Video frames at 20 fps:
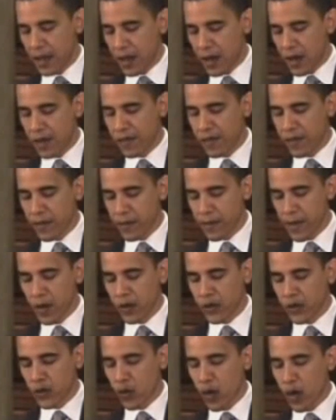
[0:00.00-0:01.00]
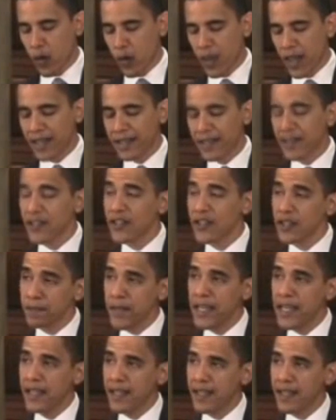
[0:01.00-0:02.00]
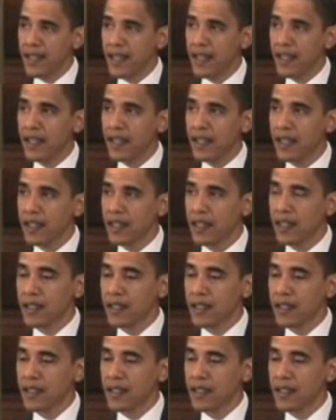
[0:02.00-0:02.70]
and learn from those who are willing to speak in